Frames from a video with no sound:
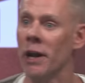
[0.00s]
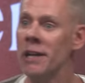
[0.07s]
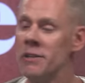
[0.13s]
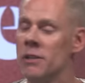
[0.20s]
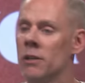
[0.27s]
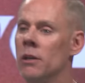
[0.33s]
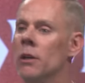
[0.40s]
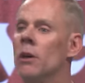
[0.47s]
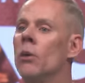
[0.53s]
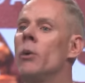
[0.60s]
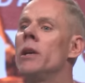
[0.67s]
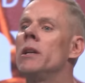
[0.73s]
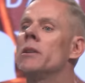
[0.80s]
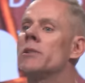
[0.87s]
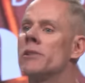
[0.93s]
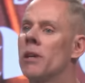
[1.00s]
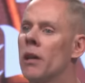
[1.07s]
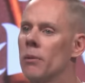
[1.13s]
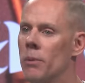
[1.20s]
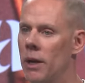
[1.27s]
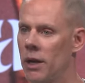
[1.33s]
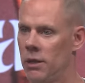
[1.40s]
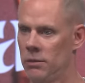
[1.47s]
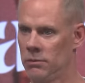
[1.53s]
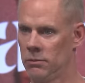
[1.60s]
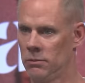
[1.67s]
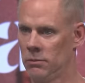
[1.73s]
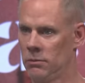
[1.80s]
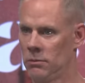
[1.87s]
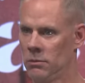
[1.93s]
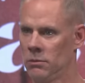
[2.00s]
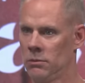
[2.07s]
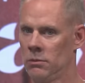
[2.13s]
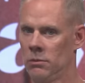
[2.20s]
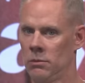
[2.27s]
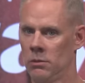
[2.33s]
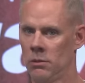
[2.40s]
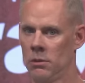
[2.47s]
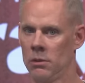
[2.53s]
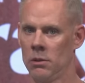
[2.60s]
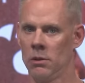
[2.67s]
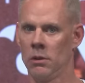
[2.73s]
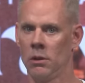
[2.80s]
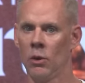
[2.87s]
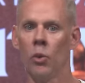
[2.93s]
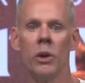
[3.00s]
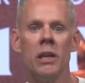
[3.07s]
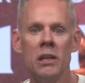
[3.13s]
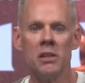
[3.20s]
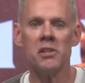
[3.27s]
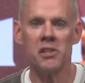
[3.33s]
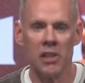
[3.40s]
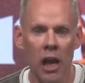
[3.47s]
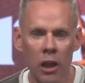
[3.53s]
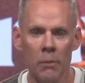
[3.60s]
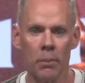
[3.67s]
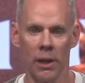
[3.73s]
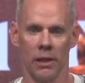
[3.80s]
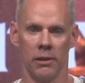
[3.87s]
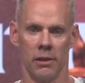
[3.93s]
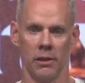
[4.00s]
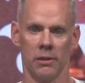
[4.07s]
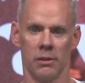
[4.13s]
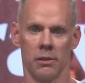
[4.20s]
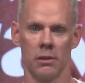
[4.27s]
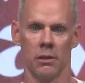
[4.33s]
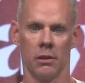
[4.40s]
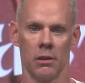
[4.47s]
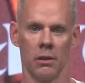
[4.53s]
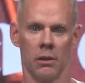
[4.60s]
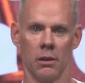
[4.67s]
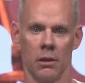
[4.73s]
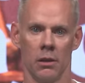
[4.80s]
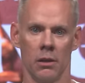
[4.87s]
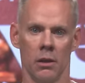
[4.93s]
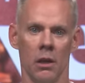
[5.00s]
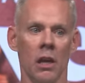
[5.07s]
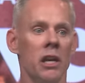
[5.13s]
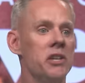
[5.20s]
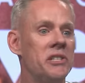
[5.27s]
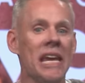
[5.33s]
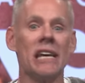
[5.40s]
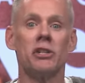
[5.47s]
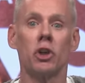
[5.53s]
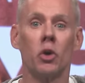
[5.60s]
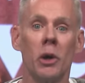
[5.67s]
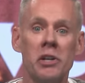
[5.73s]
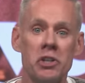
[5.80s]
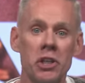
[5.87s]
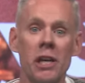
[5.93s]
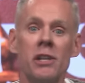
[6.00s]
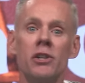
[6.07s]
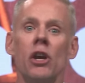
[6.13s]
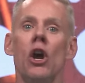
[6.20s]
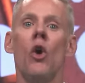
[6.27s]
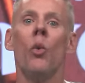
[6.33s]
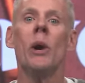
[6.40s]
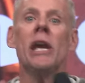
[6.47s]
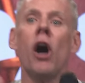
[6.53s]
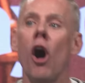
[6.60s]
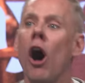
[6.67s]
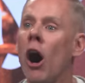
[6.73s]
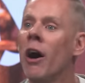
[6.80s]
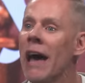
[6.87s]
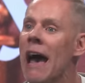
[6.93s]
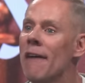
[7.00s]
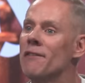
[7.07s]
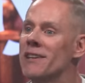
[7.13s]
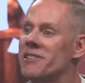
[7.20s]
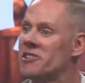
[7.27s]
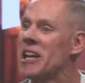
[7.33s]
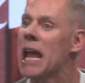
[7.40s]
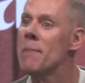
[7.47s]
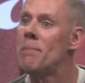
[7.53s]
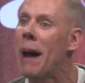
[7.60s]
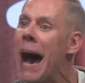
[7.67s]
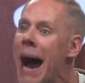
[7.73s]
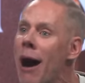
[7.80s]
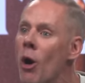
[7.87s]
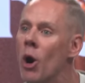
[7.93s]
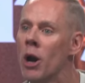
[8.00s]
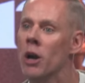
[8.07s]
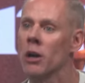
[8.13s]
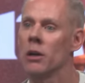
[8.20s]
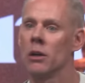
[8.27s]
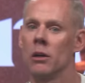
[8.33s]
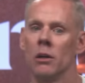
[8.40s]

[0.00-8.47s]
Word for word: it, we need to celebrate it. We need to celebrate this. You see, as Christians, we all have the same power,